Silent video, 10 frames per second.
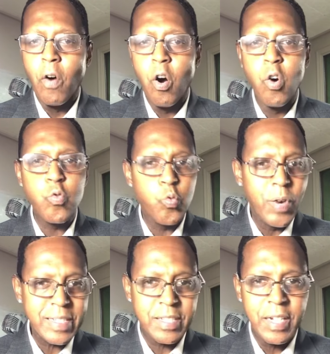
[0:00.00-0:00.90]
of
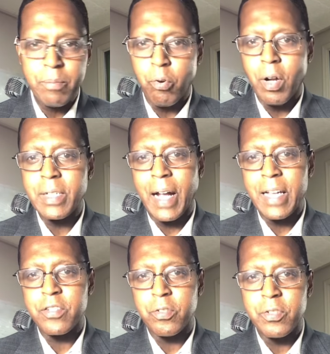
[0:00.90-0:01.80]
all wrestling
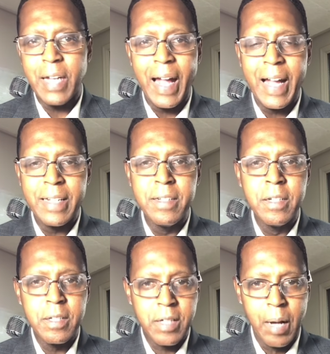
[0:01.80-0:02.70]
broadcasters
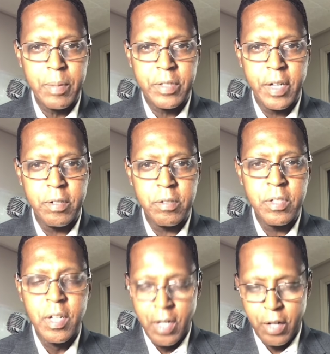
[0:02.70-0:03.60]
and
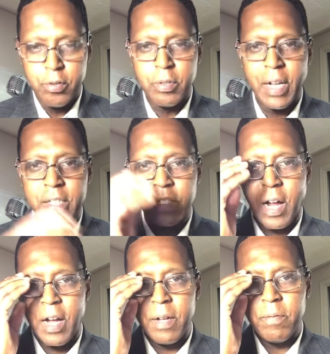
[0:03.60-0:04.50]
commentators. Until
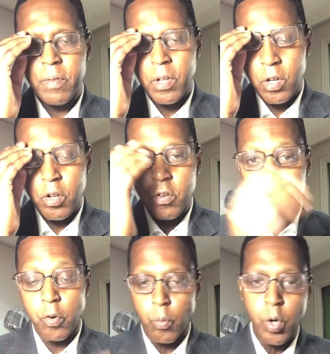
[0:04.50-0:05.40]
next time,
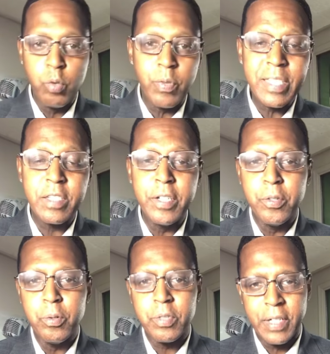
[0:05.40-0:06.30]
for World
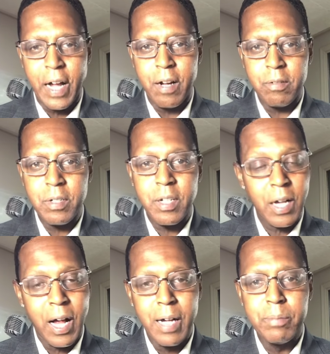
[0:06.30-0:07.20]
Wrestling News Now,
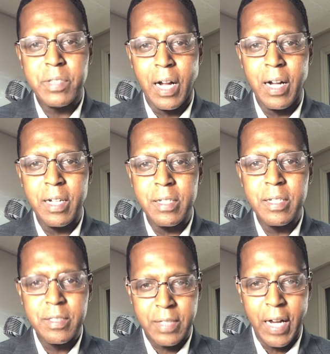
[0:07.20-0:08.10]
I'm
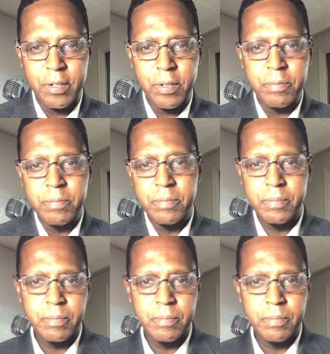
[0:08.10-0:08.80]
Todd Tanner.